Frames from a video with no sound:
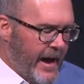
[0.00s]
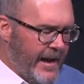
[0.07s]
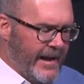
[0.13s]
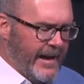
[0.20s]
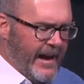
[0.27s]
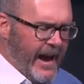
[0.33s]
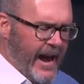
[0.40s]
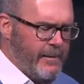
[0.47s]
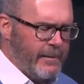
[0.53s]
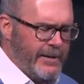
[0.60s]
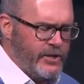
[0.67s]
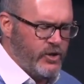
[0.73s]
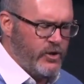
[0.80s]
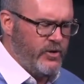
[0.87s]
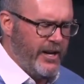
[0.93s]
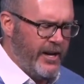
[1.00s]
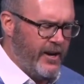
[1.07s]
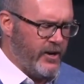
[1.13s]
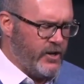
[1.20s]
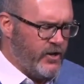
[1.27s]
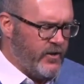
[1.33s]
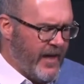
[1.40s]
And he came and drew
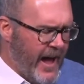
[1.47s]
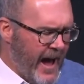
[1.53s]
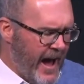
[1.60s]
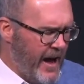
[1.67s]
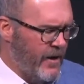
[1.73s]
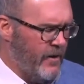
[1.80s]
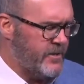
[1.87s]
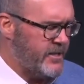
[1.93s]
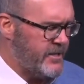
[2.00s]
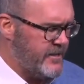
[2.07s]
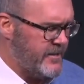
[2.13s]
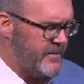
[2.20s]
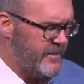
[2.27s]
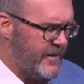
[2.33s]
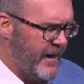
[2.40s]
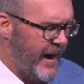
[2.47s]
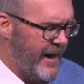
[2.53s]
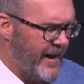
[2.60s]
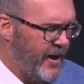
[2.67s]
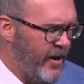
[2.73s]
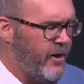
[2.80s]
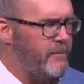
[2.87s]
near to the house.
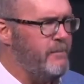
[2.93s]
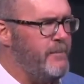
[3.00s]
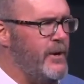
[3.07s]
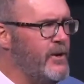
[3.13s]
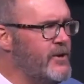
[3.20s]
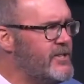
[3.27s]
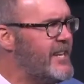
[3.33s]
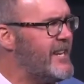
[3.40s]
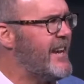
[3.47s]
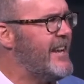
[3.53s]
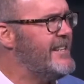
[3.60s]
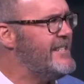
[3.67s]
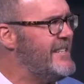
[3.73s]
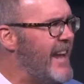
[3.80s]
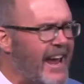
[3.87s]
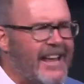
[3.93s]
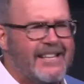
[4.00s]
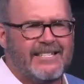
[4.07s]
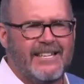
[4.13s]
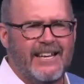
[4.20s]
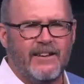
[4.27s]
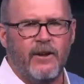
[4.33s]
And he heard music and
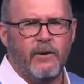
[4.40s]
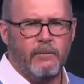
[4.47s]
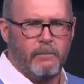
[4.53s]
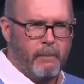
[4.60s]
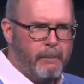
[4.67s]
dancing.